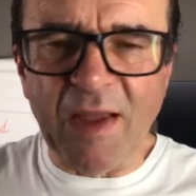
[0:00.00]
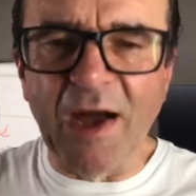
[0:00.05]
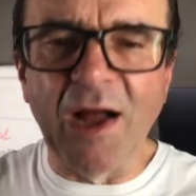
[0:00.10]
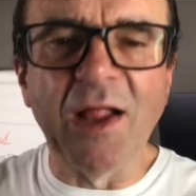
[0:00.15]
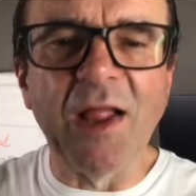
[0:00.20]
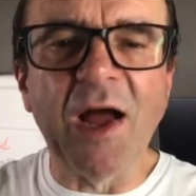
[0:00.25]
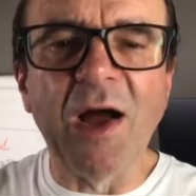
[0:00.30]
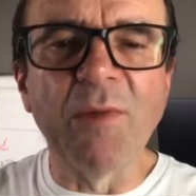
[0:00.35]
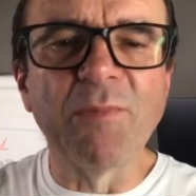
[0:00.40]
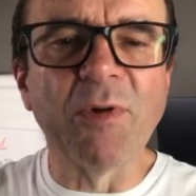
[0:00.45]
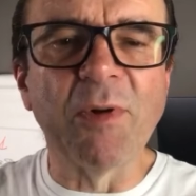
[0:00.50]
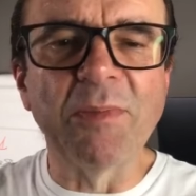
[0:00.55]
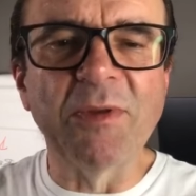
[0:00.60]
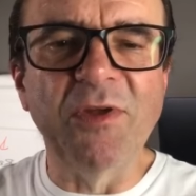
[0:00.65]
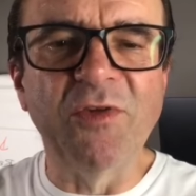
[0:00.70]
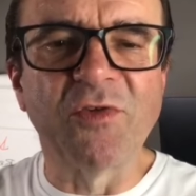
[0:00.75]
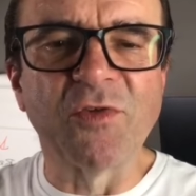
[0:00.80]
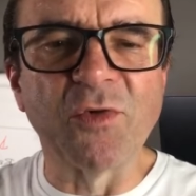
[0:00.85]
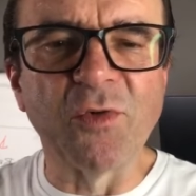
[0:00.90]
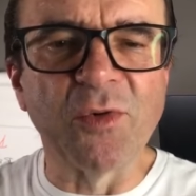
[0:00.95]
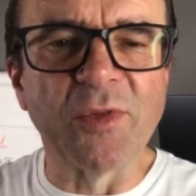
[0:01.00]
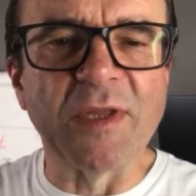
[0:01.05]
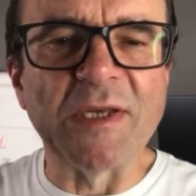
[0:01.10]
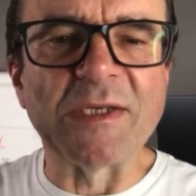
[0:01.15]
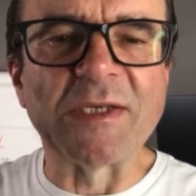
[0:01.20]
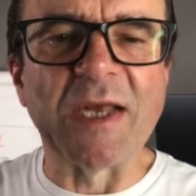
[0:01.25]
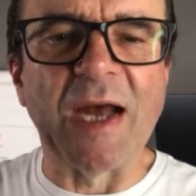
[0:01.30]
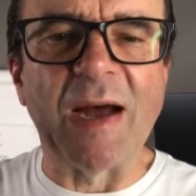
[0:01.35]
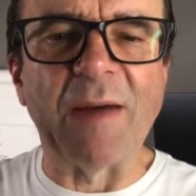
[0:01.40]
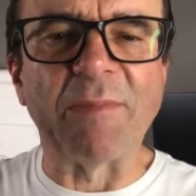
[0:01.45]
I'll probably draw
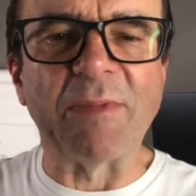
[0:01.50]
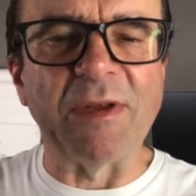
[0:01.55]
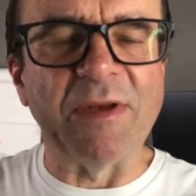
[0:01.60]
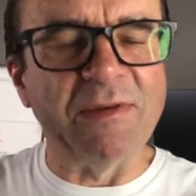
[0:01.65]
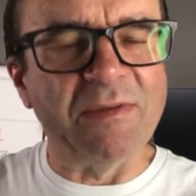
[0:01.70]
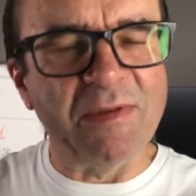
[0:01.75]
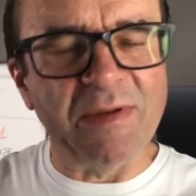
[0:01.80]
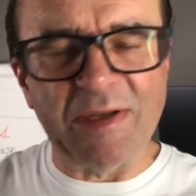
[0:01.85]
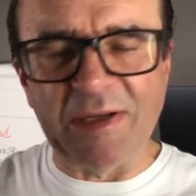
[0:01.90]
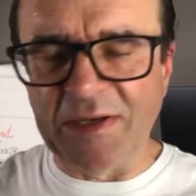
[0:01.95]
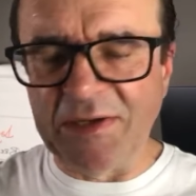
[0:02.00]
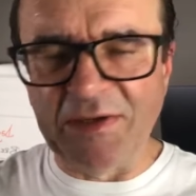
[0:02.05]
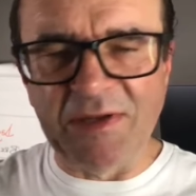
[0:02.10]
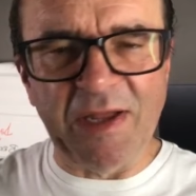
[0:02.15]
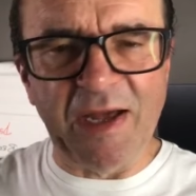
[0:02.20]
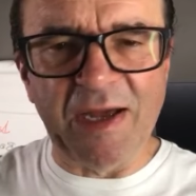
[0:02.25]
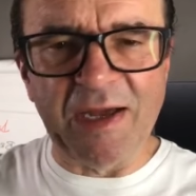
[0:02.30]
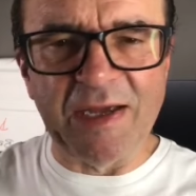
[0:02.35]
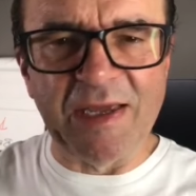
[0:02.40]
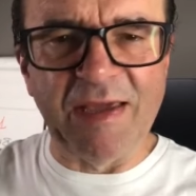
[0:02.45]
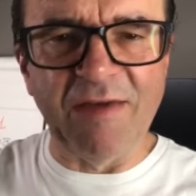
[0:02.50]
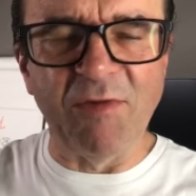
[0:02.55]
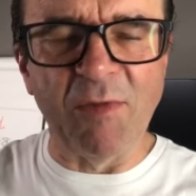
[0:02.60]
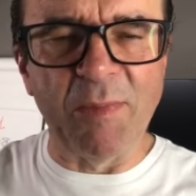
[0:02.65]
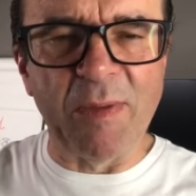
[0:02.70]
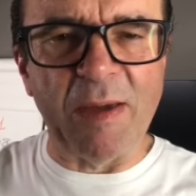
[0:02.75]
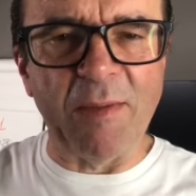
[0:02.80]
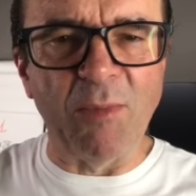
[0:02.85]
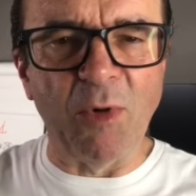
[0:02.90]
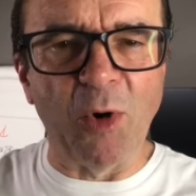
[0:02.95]
this up and give a
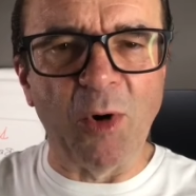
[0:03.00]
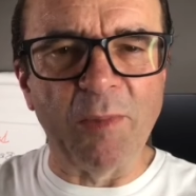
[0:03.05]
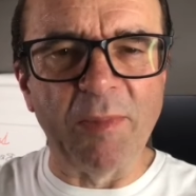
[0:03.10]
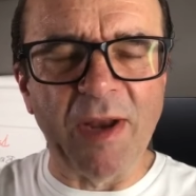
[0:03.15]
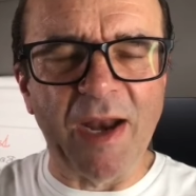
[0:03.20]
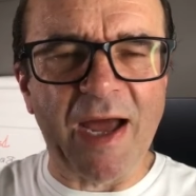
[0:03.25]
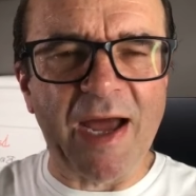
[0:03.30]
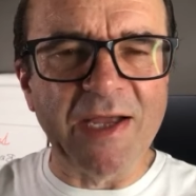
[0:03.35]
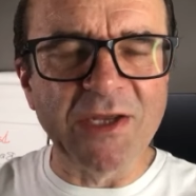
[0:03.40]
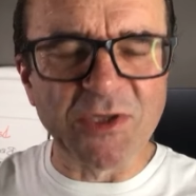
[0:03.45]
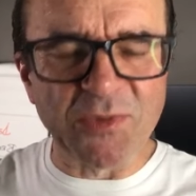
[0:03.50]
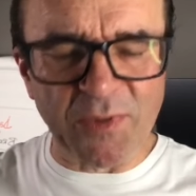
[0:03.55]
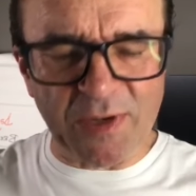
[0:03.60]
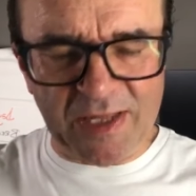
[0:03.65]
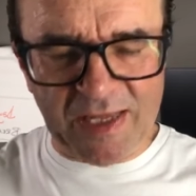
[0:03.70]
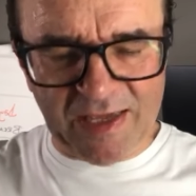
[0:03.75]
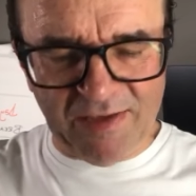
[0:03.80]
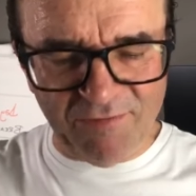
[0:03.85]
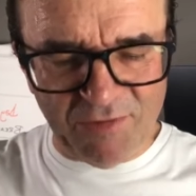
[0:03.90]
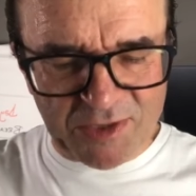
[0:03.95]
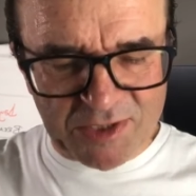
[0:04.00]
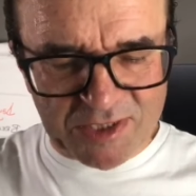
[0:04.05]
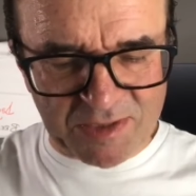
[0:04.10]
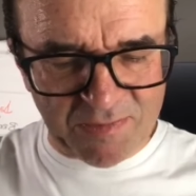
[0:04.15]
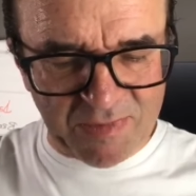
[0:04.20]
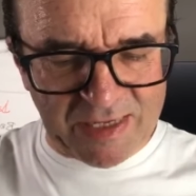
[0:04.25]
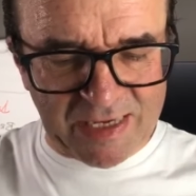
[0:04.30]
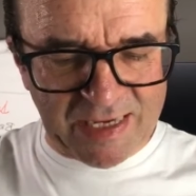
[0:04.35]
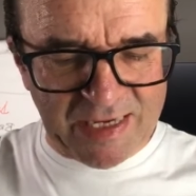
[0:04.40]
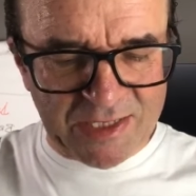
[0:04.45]
bit more, but I just want to give you
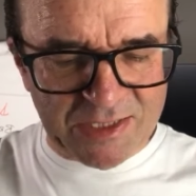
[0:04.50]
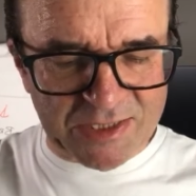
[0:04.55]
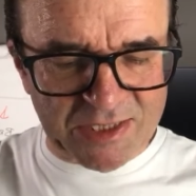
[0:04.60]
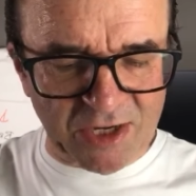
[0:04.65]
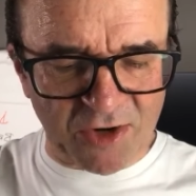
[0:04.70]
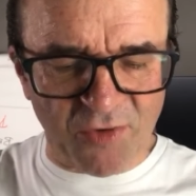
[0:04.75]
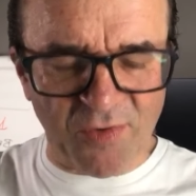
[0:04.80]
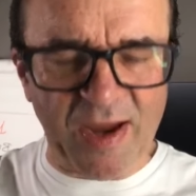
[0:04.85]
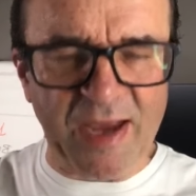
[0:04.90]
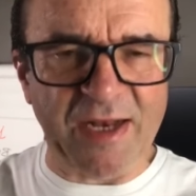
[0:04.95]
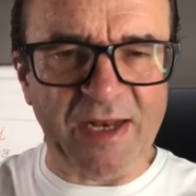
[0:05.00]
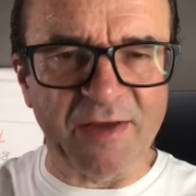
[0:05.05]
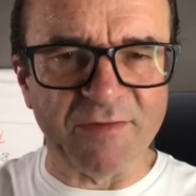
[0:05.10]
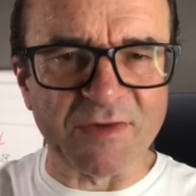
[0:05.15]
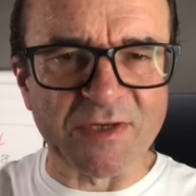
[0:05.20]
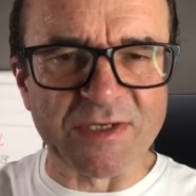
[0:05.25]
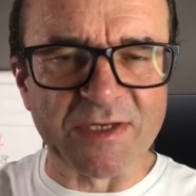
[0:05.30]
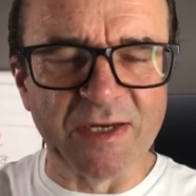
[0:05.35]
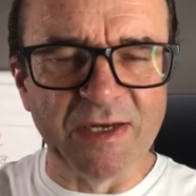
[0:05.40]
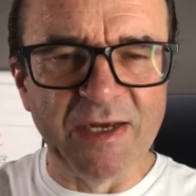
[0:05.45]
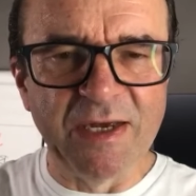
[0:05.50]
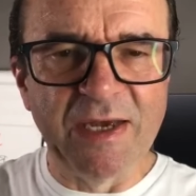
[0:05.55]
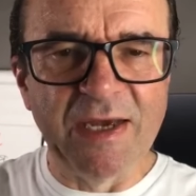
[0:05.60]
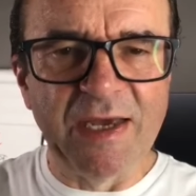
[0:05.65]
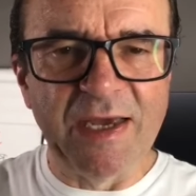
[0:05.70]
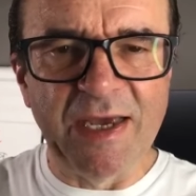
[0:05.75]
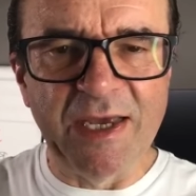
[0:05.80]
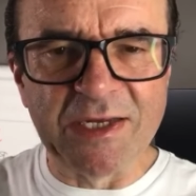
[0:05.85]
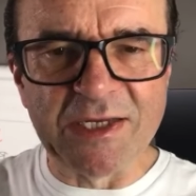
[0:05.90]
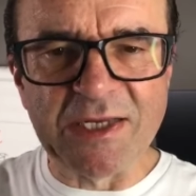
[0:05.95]
some keys. The creatives,
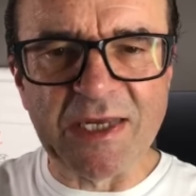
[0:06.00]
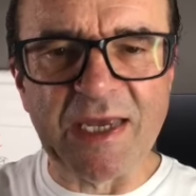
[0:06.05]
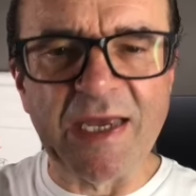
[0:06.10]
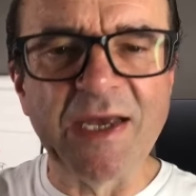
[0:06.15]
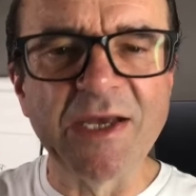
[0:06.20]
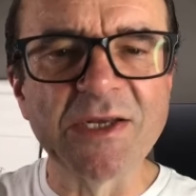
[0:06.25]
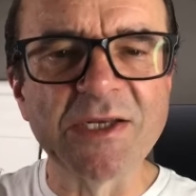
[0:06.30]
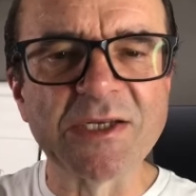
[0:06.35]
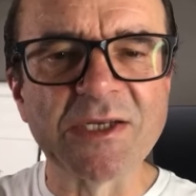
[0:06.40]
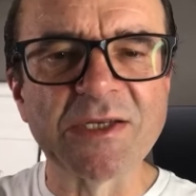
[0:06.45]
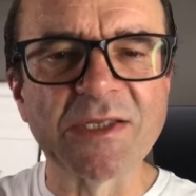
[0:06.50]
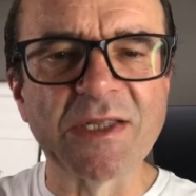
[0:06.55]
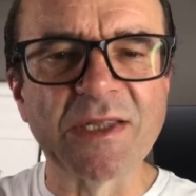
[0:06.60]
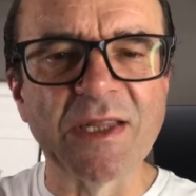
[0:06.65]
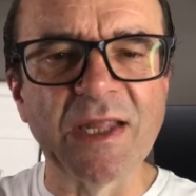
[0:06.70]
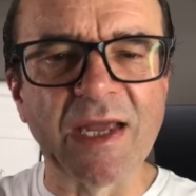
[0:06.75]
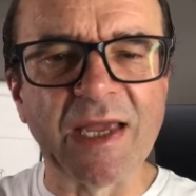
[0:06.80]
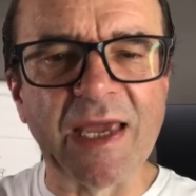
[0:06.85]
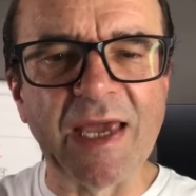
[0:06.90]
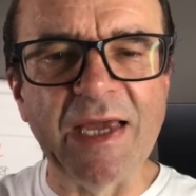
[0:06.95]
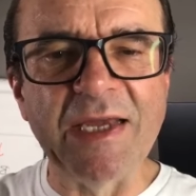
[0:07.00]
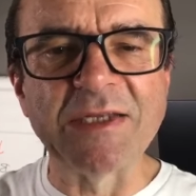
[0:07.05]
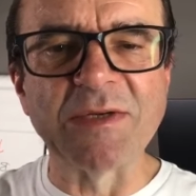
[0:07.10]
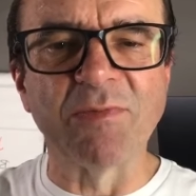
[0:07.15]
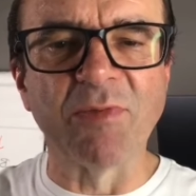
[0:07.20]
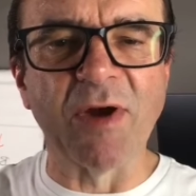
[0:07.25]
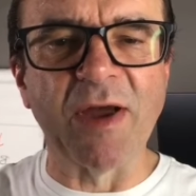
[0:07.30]
here's the key to